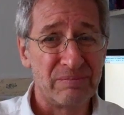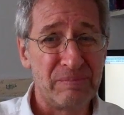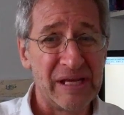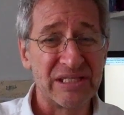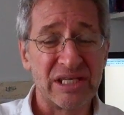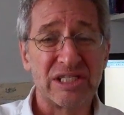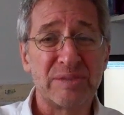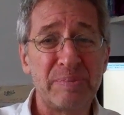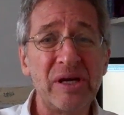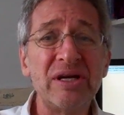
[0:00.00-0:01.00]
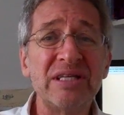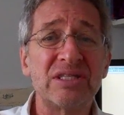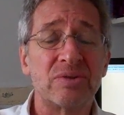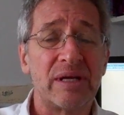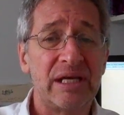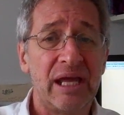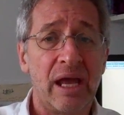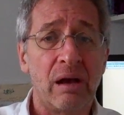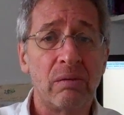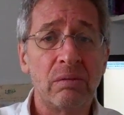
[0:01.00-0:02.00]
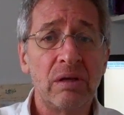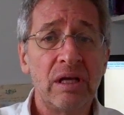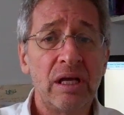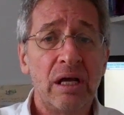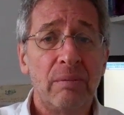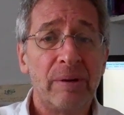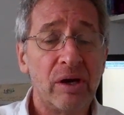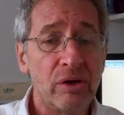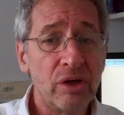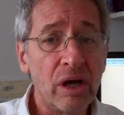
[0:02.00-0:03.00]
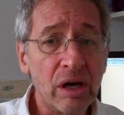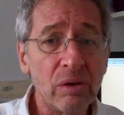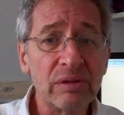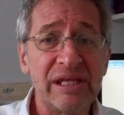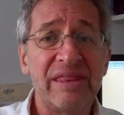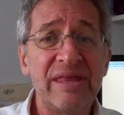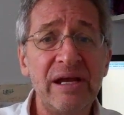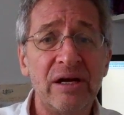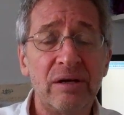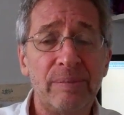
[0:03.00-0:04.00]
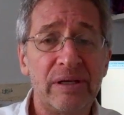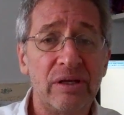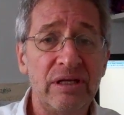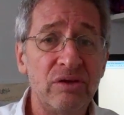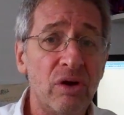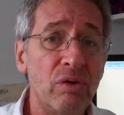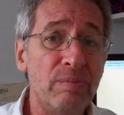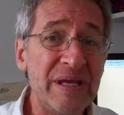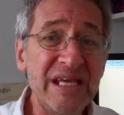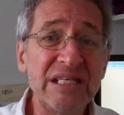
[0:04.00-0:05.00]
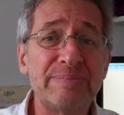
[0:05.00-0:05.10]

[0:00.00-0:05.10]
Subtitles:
biggest experience right now. But not only there, but in obese